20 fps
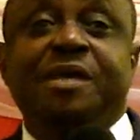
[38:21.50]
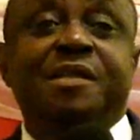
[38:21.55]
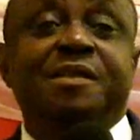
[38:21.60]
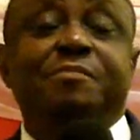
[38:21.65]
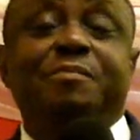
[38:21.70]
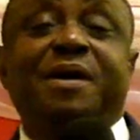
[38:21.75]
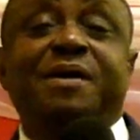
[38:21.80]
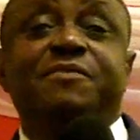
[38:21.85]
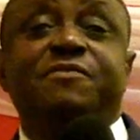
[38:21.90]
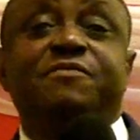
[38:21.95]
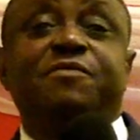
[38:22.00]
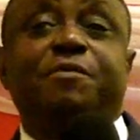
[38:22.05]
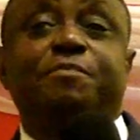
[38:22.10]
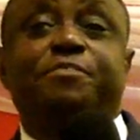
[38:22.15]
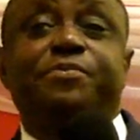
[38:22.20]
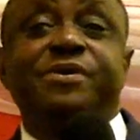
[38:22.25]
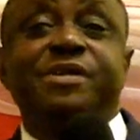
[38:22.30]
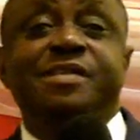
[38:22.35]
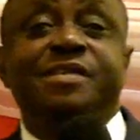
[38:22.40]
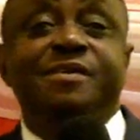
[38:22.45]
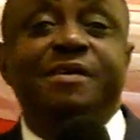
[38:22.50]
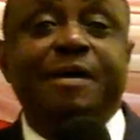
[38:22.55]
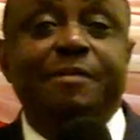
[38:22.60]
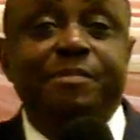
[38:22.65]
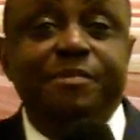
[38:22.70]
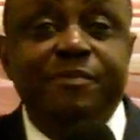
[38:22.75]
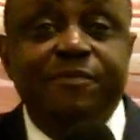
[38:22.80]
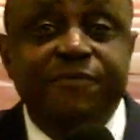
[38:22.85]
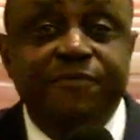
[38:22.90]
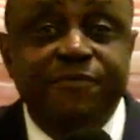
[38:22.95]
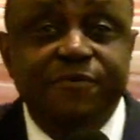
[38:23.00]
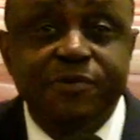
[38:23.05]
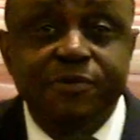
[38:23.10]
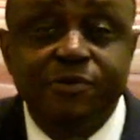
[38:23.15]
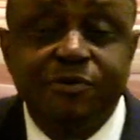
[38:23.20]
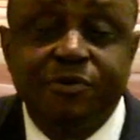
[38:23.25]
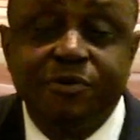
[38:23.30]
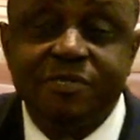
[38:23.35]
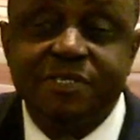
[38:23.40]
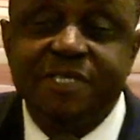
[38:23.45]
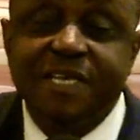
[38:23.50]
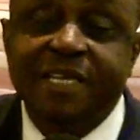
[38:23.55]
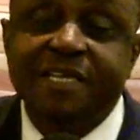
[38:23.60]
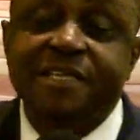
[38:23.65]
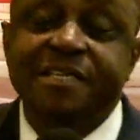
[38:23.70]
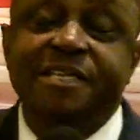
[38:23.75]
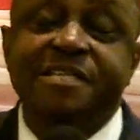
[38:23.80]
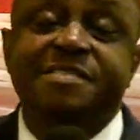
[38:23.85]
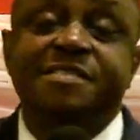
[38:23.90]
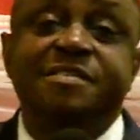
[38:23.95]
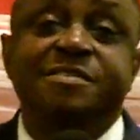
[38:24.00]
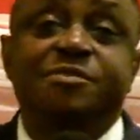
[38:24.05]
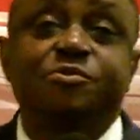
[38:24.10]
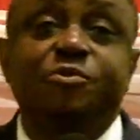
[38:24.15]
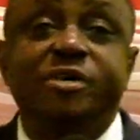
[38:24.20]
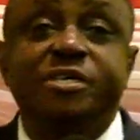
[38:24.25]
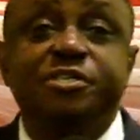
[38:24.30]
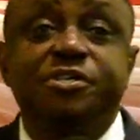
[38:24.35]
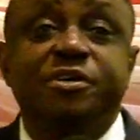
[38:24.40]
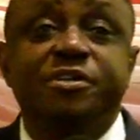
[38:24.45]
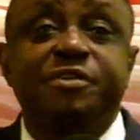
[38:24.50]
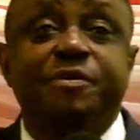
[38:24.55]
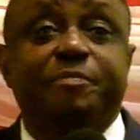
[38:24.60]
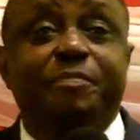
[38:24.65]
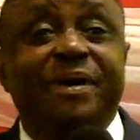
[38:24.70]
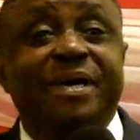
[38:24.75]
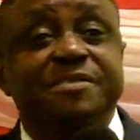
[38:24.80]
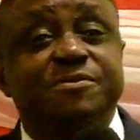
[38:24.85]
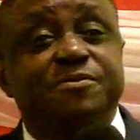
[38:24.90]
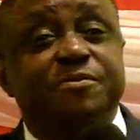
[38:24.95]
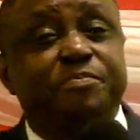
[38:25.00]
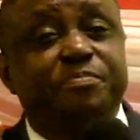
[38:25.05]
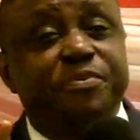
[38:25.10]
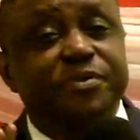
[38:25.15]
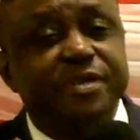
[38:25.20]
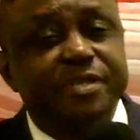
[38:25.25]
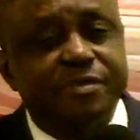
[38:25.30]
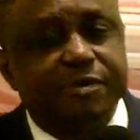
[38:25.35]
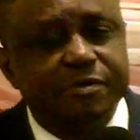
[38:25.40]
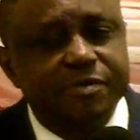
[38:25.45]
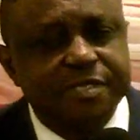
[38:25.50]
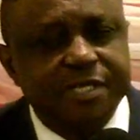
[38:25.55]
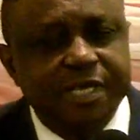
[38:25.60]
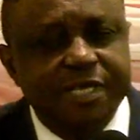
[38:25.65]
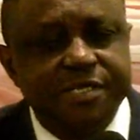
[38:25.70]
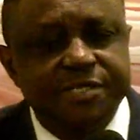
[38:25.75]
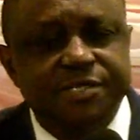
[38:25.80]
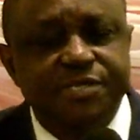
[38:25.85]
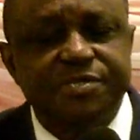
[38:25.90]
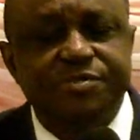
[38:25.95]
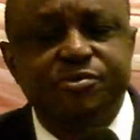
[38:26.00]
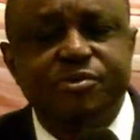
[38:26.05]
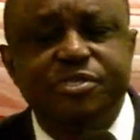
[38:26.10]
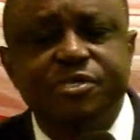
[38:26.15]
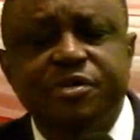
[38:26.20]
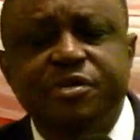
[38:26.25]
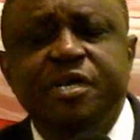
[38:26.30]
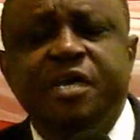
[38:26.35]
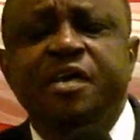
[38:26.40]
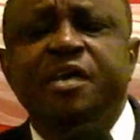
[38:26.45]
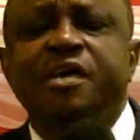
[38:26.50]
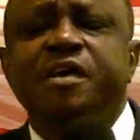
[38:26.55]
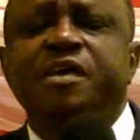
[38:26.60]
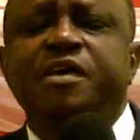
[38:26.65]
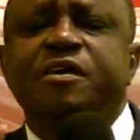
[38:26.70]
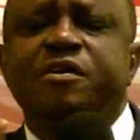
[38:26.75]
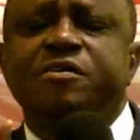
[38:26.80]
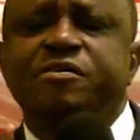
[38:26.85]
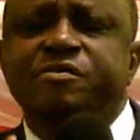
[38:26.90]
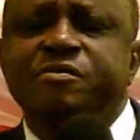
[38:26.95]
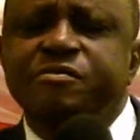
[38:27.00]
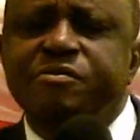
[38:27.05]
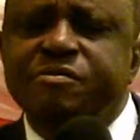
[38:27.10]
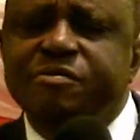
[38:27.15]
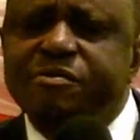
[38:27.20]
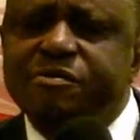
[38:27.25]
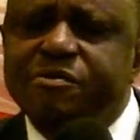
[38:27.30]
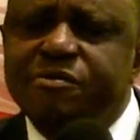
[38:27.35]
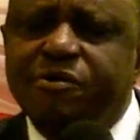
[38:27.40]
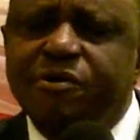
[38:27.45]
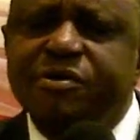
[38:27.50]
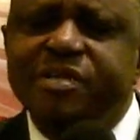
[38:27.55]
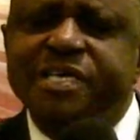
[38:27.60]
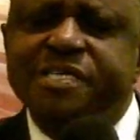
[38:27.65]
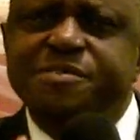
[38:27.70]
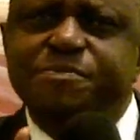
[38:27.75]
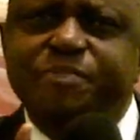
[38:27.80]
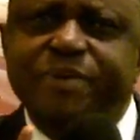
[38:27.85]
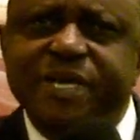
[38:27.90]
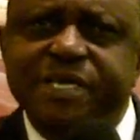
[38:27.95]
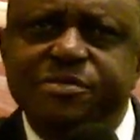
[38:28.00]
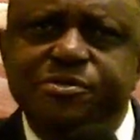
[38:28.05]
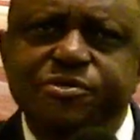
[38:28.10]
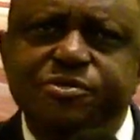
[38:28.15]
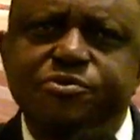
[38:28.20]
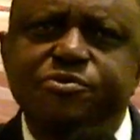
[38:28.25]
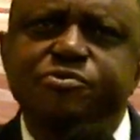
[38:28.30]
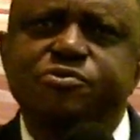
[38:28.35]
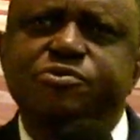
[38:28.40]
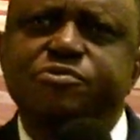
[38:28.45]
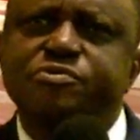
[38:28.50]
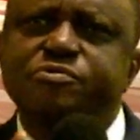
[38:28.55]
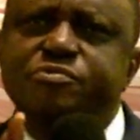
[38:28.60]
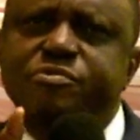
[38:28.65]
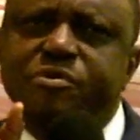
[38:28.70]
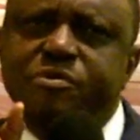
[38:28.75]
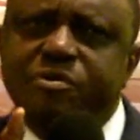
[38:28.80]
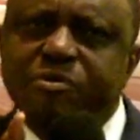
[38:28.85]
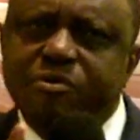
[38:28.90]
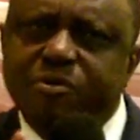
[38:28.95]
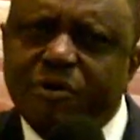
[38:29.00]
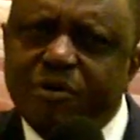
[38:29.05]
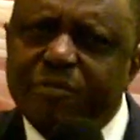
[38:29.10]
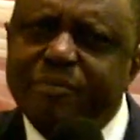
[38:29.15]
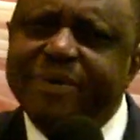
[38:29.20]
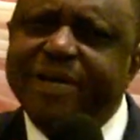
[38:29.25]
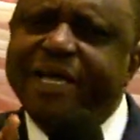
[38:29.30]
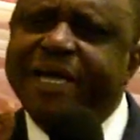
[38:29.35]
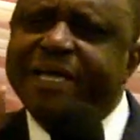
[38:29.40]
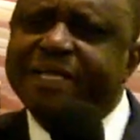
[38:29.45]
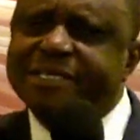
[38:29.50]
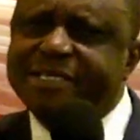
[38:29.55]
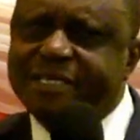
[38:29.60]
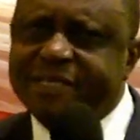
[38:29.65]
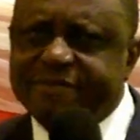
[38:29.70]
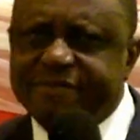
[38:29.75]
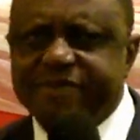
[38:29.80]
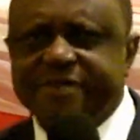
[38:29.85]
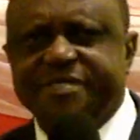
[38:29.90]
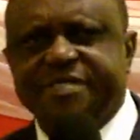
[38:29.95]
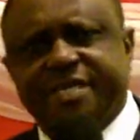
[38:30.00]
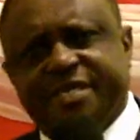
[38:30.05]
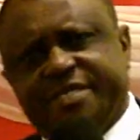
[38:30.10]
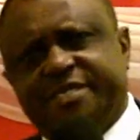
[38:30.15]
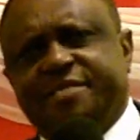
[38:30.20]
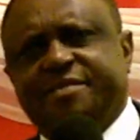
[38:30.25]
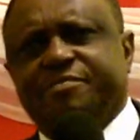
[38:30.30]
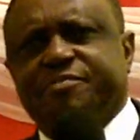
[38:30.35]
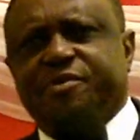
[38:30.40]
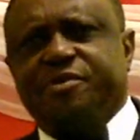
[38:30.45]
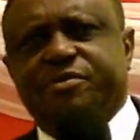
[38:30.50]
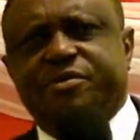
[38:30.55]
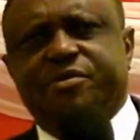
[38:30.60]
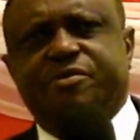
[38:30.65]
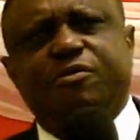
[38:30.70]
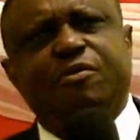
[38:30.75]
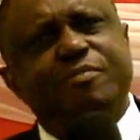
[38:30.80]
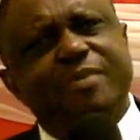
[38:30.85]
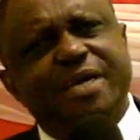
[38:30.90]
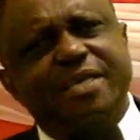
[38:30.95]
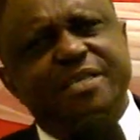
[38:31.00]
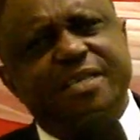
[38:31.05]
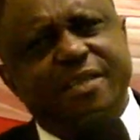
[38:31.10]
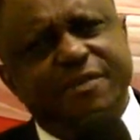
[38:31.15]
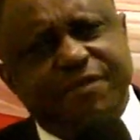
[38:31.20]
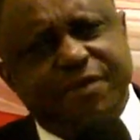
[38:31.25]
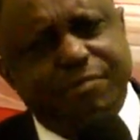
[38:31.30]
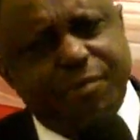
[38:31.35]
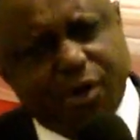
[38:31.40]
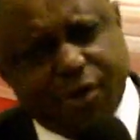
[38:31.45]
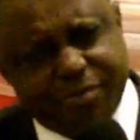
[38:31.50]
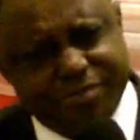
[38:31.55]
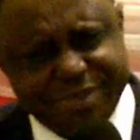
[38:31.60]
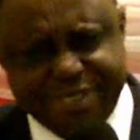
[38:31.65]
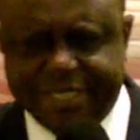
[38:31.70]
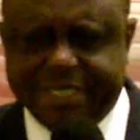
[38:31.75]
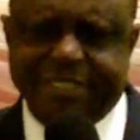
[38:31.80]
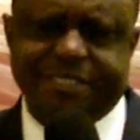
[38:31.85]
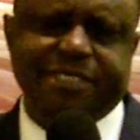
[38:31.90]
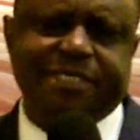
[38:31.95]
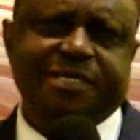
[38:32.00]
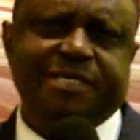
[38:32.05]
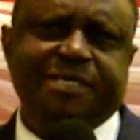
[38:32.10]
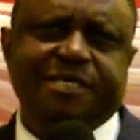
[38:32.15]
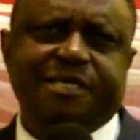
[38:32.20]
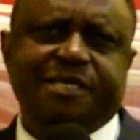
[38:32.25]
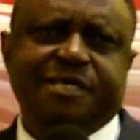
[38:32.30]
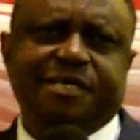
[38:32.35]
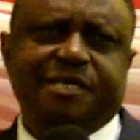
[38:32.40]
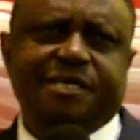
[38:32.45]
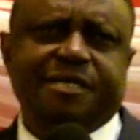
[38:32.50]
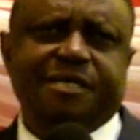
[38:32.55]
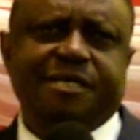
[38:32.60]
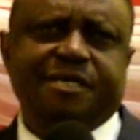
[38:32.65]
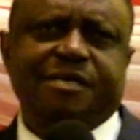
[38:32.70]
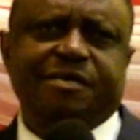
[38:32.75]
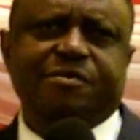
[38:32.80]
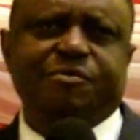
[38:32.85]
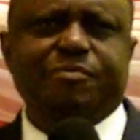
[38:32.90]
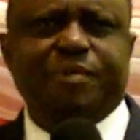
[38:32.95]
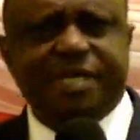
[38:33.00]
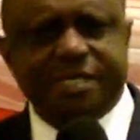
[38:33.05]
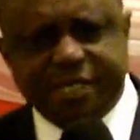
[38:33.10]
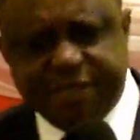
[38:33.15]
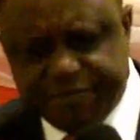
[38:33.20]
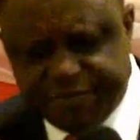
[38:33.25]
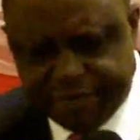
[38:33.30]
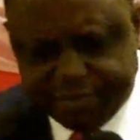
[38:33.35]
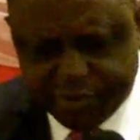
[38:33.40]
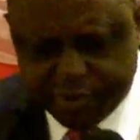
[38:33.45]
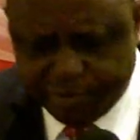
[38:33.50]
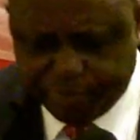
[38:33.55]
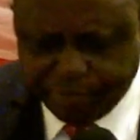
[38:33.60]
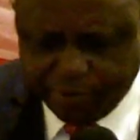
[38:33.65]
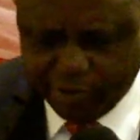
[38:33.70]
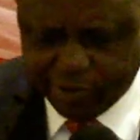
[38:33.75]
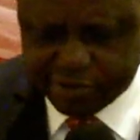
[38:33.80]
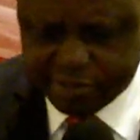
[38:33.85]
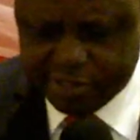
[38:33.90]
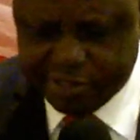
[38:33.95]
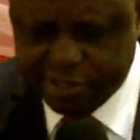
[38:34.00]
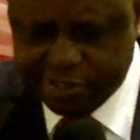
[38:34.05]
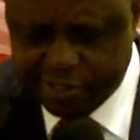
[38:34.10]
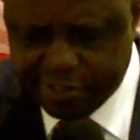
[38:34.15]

The man of God prayed for you concerning a situation. The pastor prayed concerning a situation. God expects you to come and give the testimony. Come and give him update. Come and give him a report.